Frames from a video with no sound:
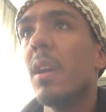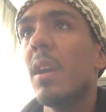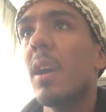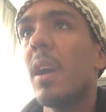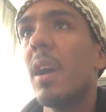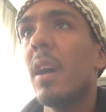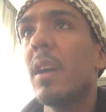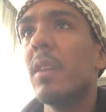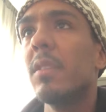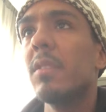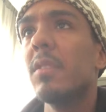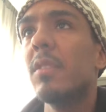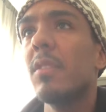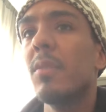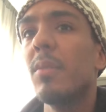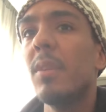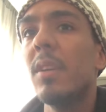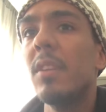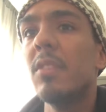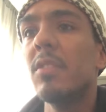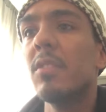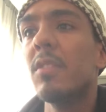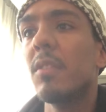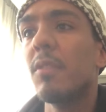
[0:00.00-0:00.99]
and the
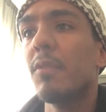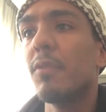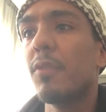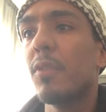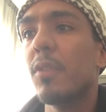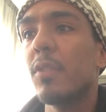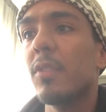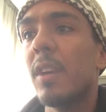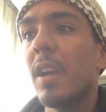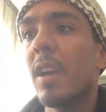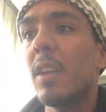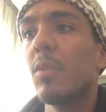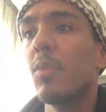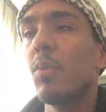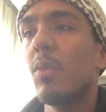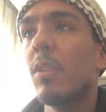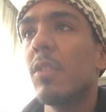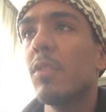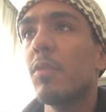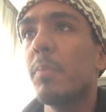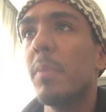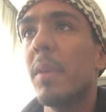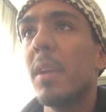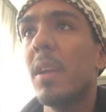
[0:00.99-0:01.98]
reason for that
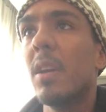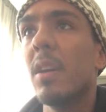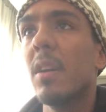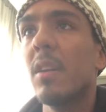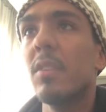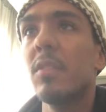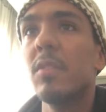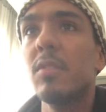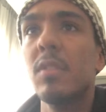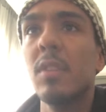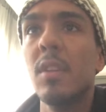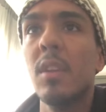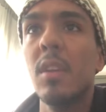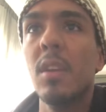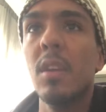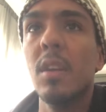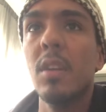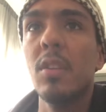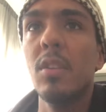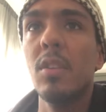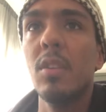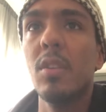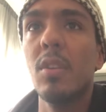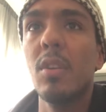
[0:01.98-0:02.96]
was because
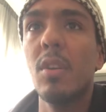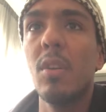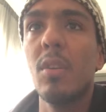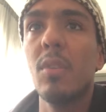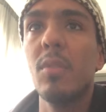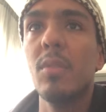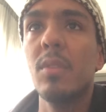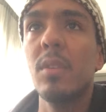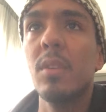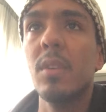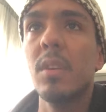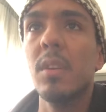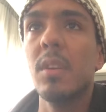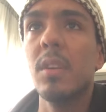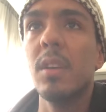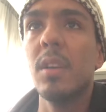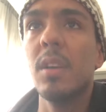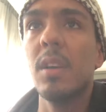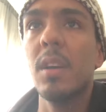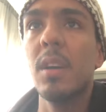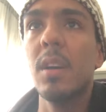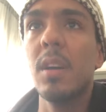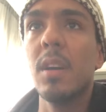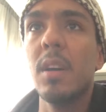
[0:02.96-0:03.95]
you know
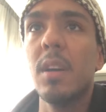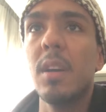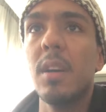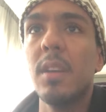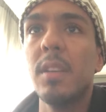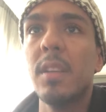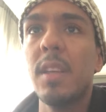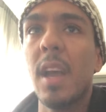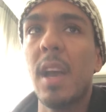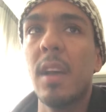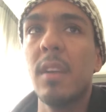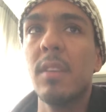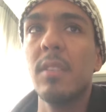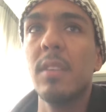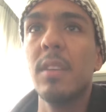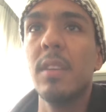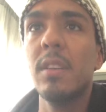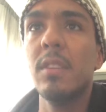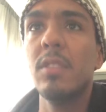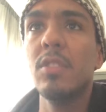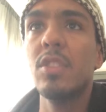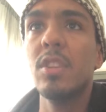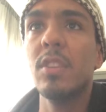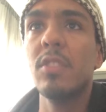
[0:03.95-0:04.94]
uh, yeah
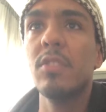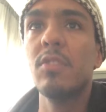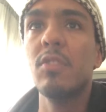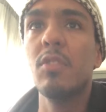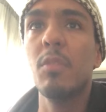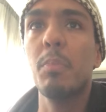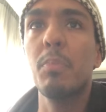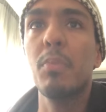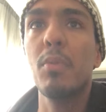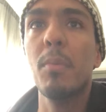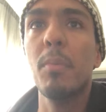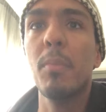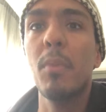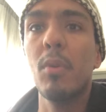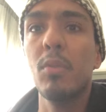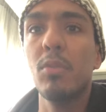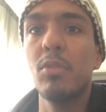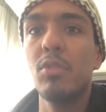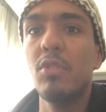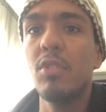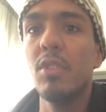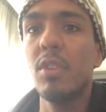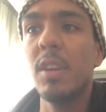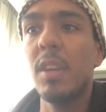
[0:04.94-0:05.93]
uh, just to
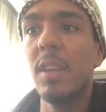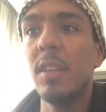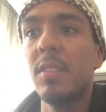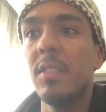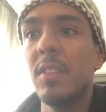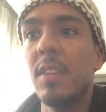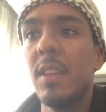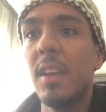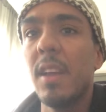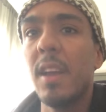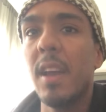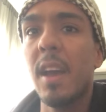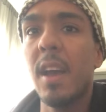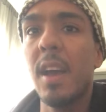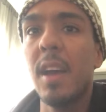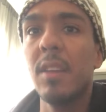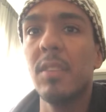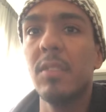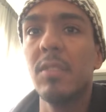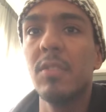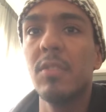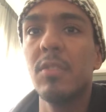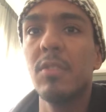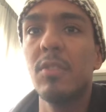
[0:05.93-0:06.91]
promote unity
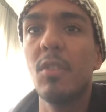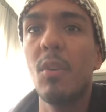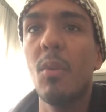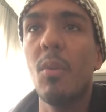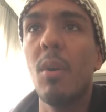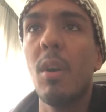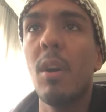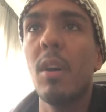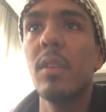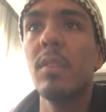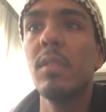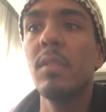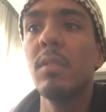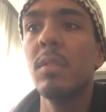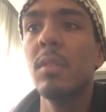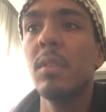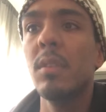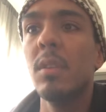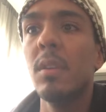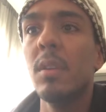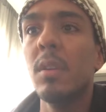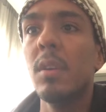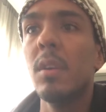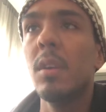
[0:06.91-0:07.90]
and so on
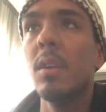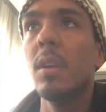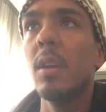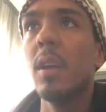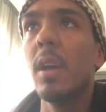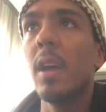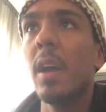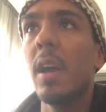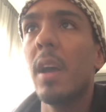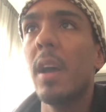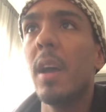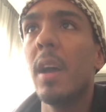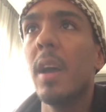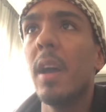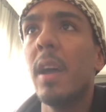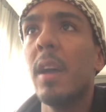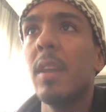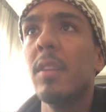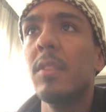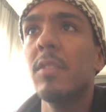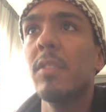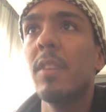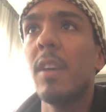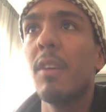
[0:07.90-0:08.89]
uh,
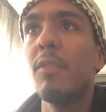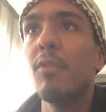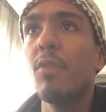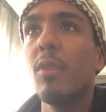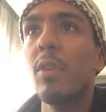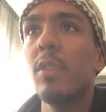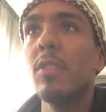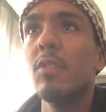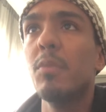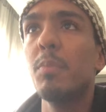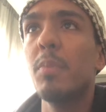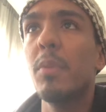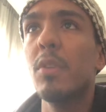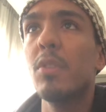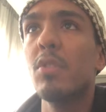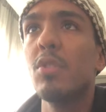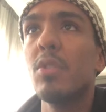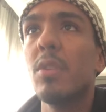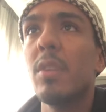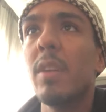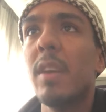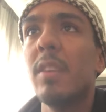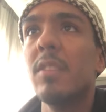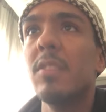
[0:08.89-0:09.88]
and avoid
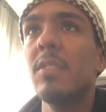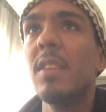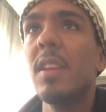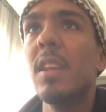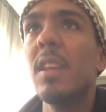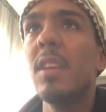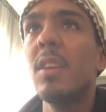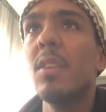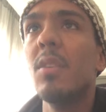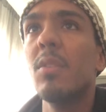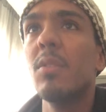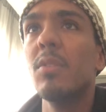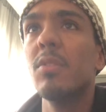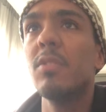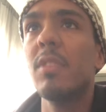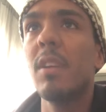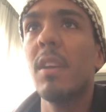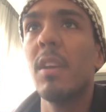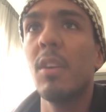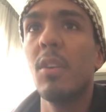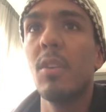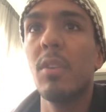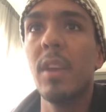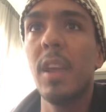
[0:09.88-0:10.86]
spiritualized egos
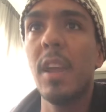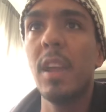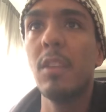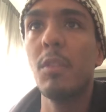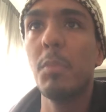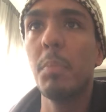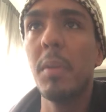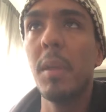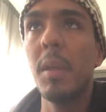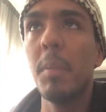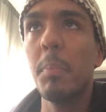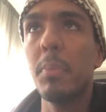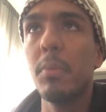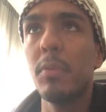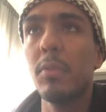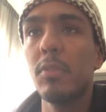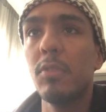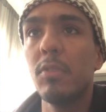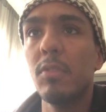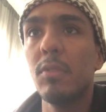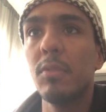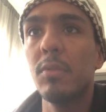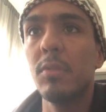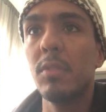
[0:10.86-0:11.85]
and connect people
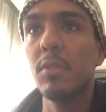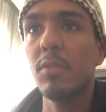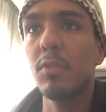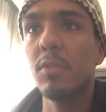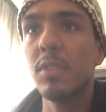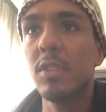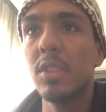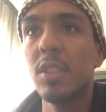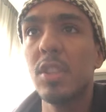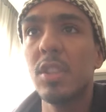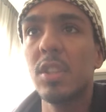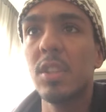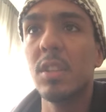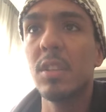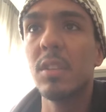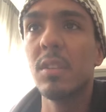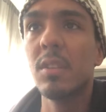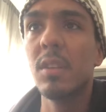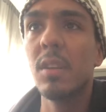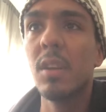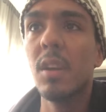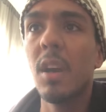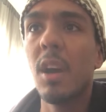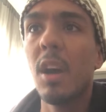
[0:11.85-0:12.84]
to the tradition
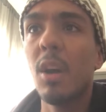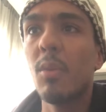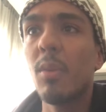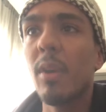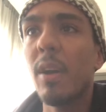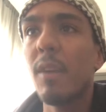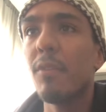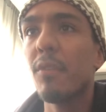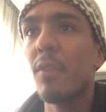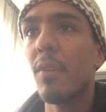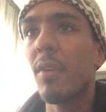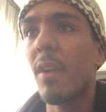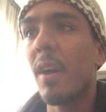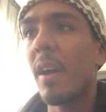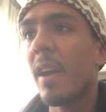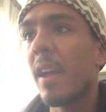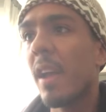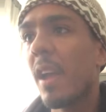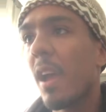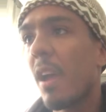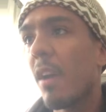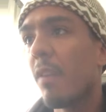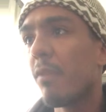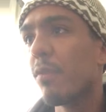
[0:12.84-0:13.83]
However, I
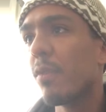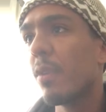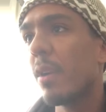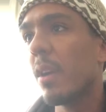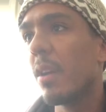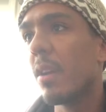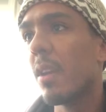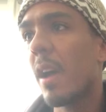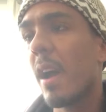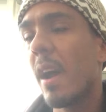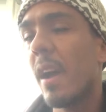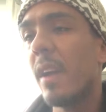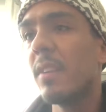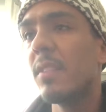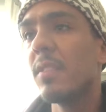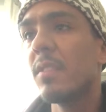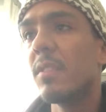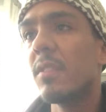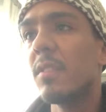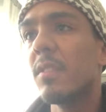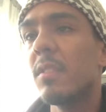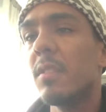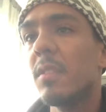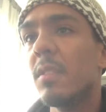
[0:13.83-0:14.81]
have
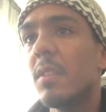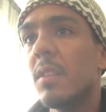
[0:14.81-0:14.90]
realized